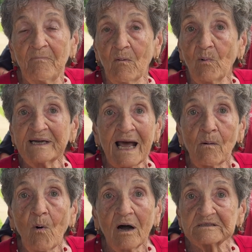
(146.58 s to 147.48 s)
But when
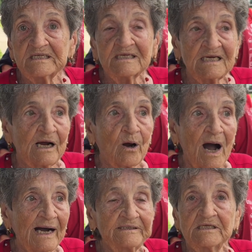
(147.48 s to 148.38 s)
I walked in
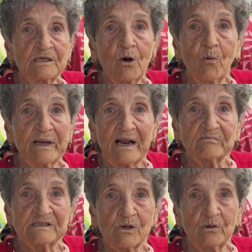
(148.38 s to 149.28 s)
here, I didn't know what
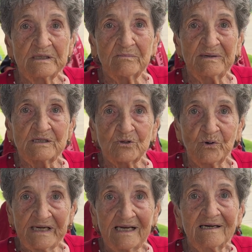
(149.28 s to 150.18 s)
I was going to be
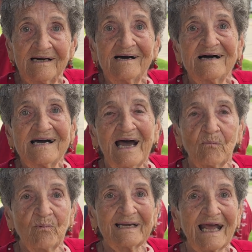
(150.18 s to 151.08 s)
doing.
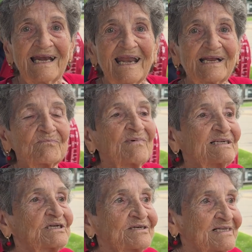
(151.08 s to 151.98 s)
And when they led
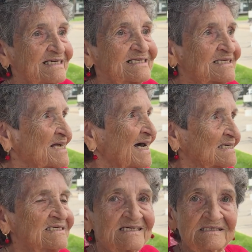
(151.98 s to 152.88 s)
me to this
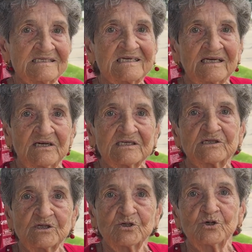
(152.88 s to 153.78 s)
desk, I said,
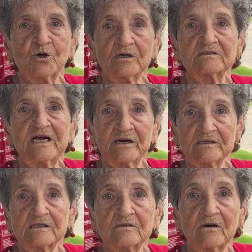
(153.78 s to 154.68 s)
this is your
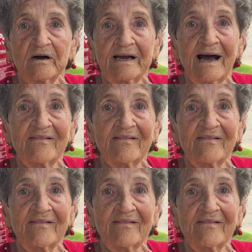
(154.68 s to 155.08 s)
territory.